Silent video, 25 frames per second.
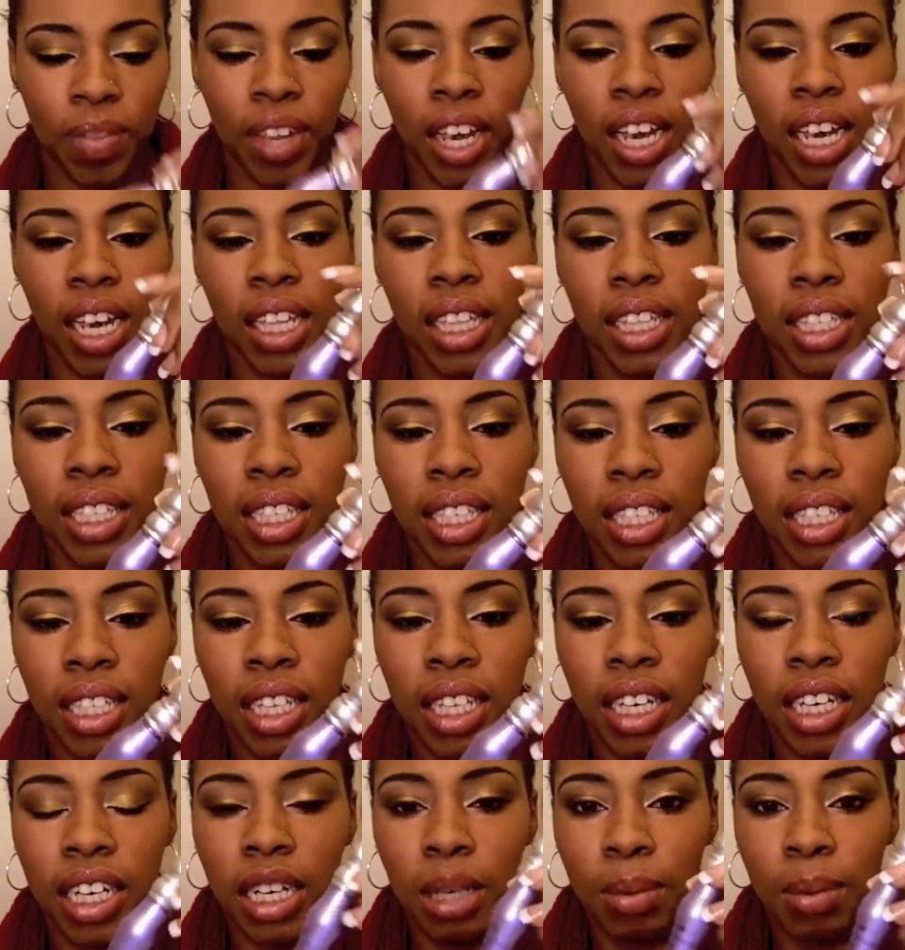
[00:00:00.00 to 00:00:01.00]
and this is
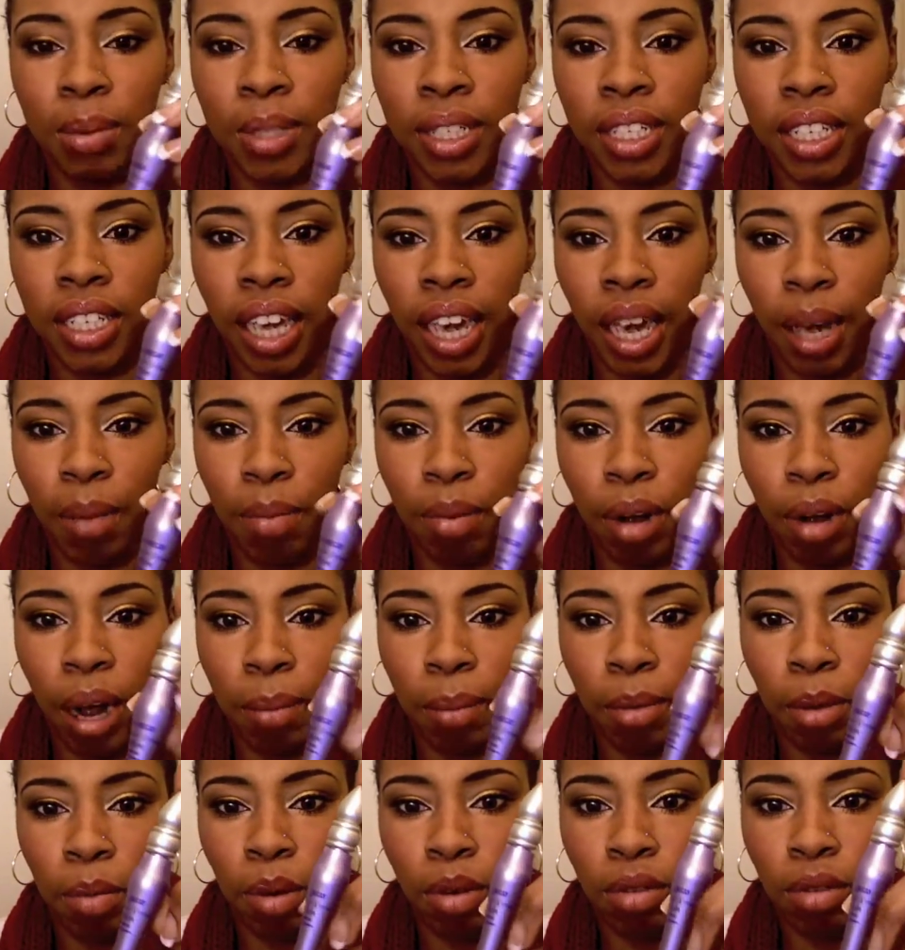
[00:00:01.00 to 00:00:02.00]
the Urban Decay
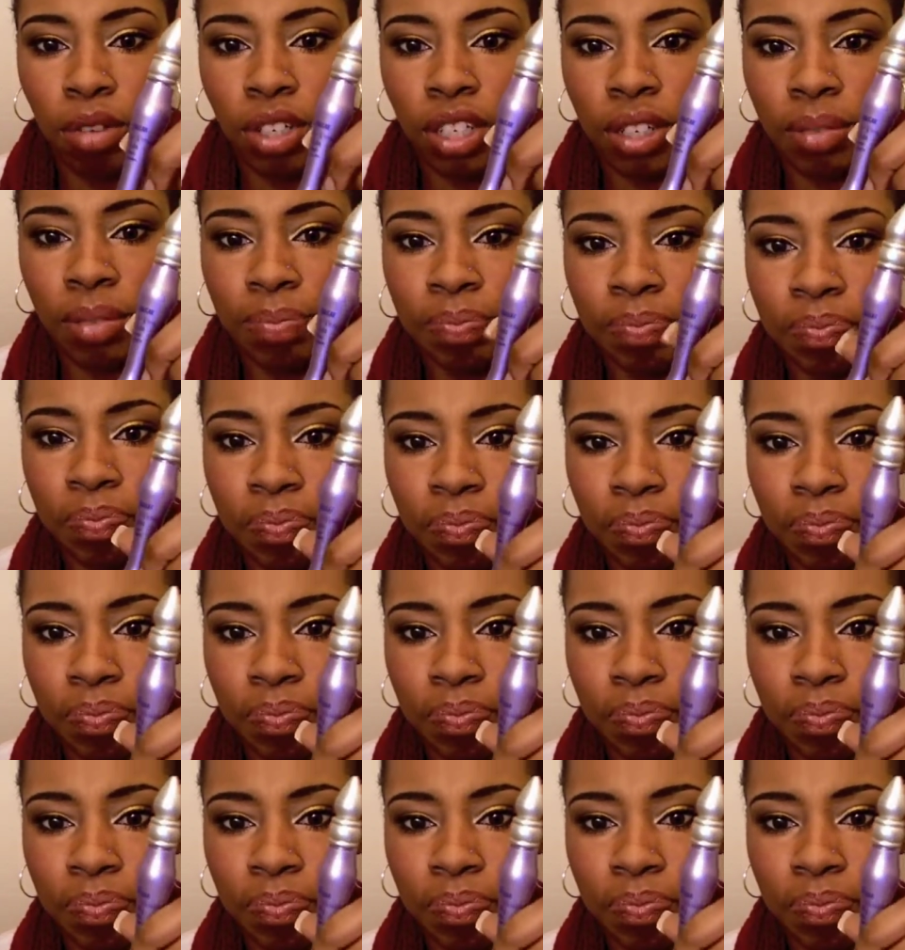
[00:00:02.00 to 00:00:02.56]
Primer Potion.